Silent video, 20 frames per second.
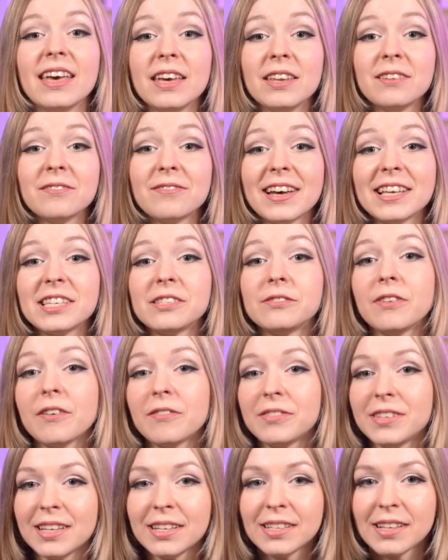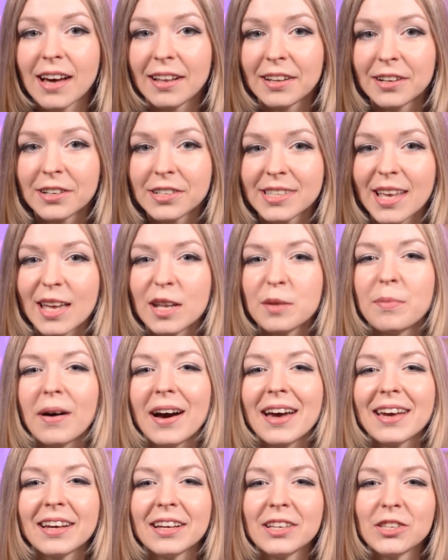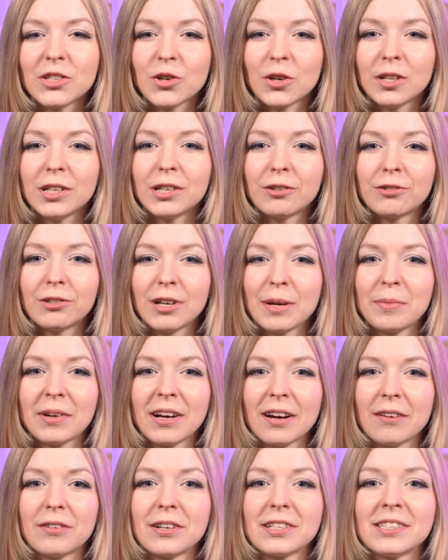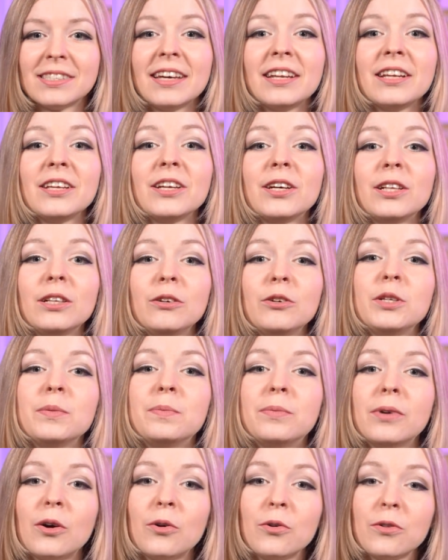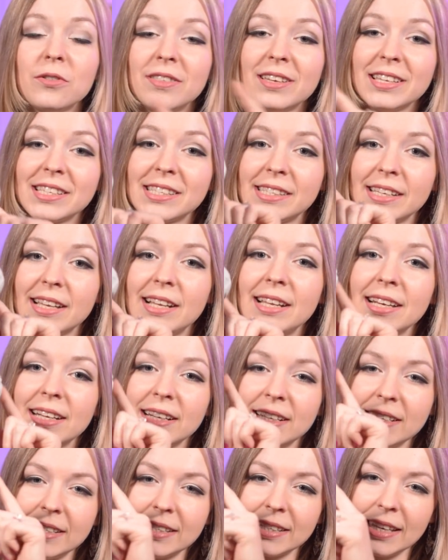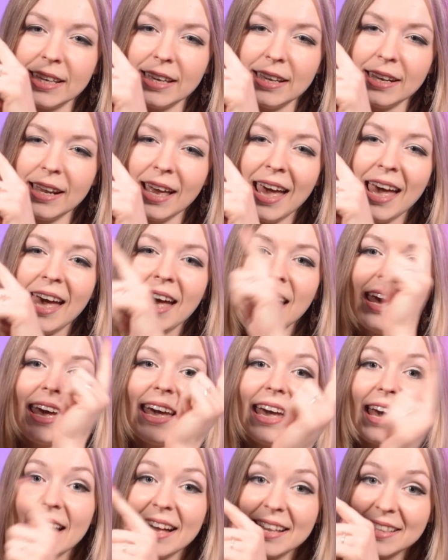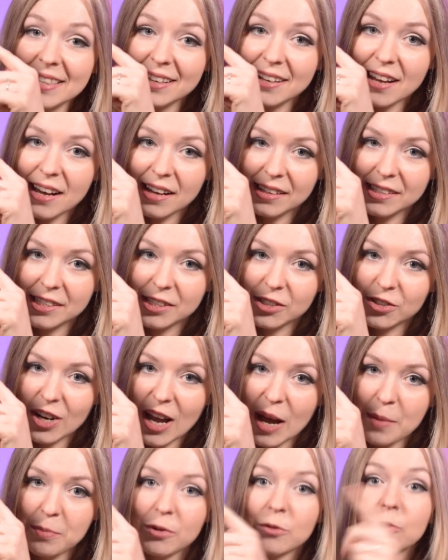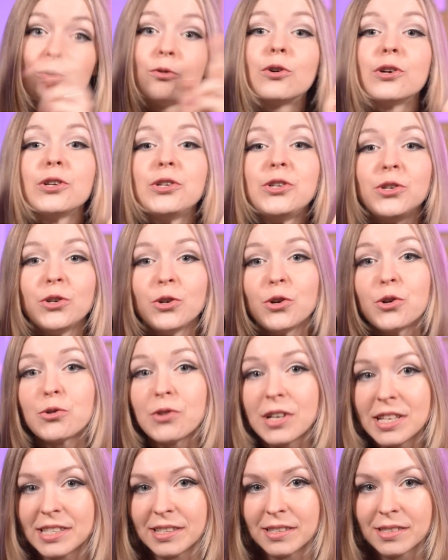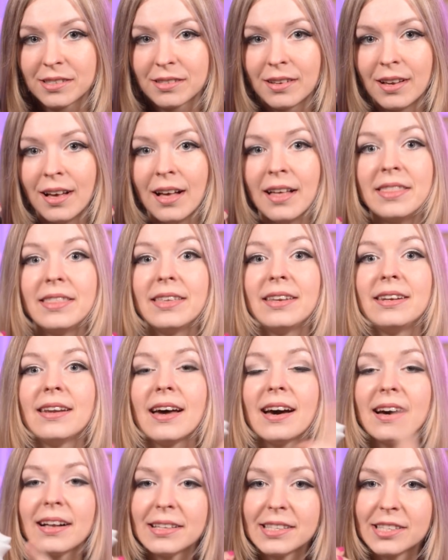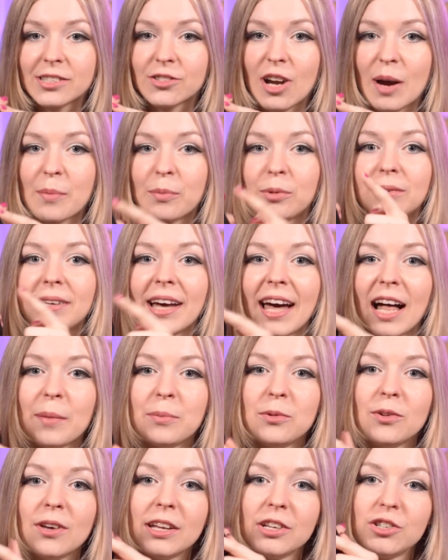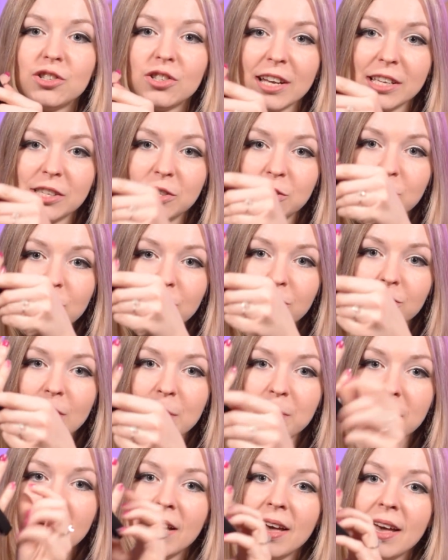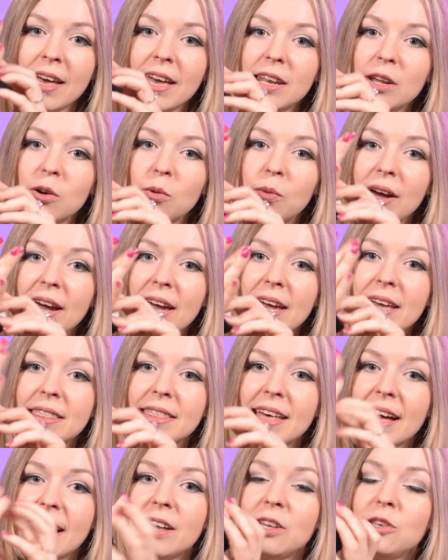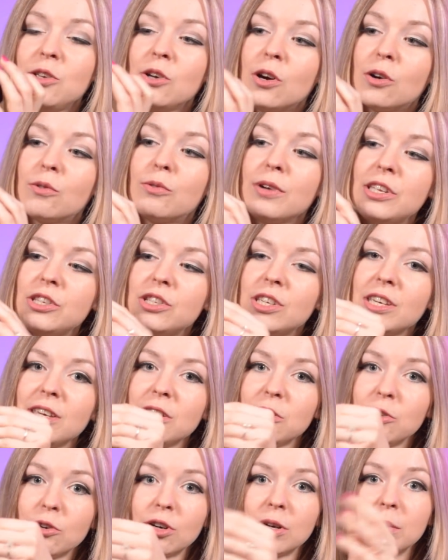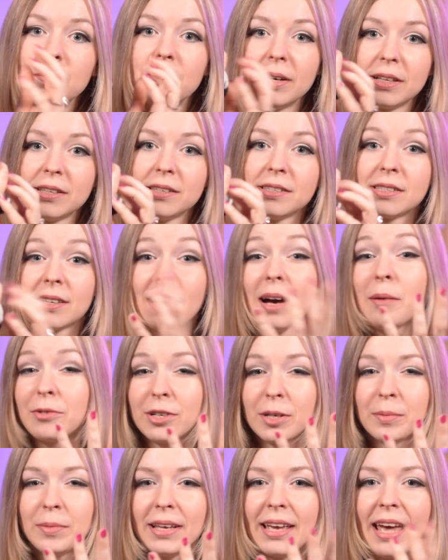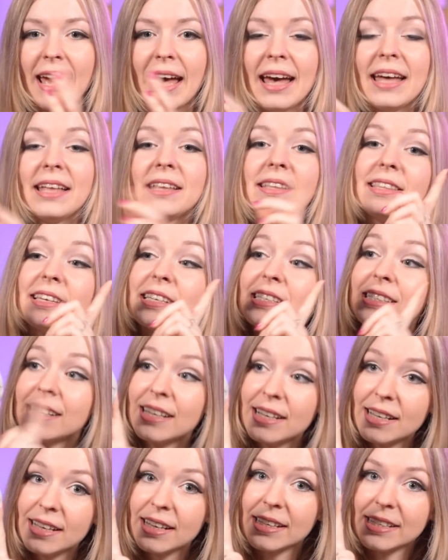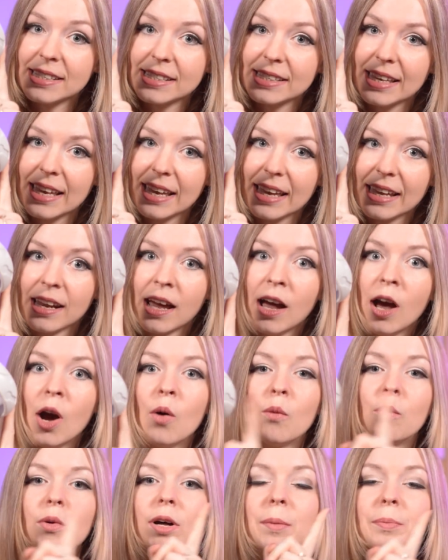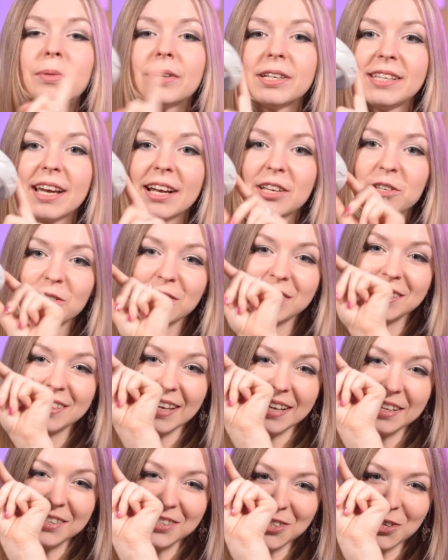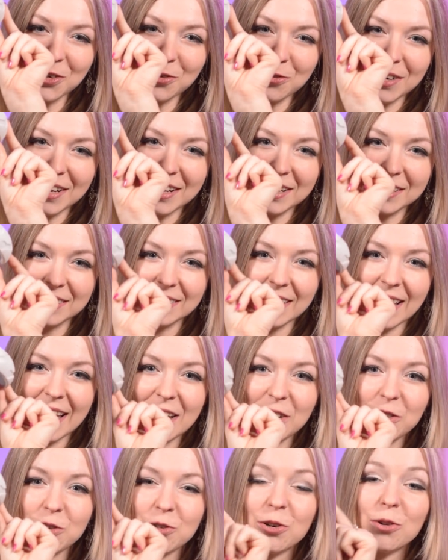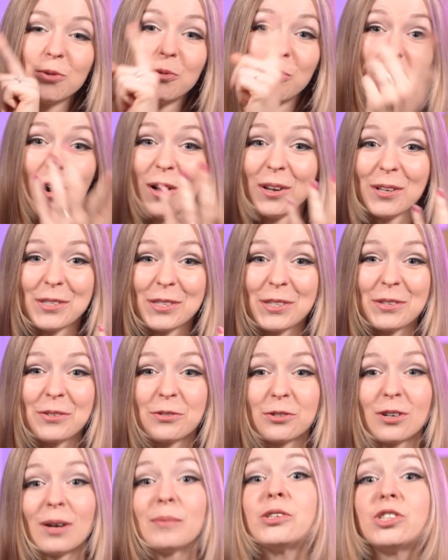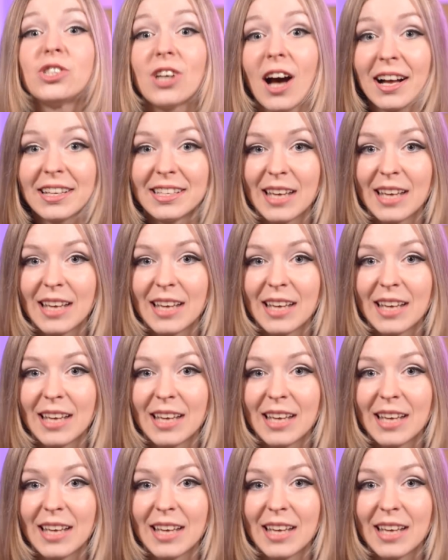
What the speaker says: Invest $15 and buy controller grip covers that include both the silicone skin and the knuckle strap for 2 reasons. The knuckle strap will help you adjust your grip in a way that you're reaching your buttons comfortably, and the silicone skin will protect your sensor rings and your walls from shock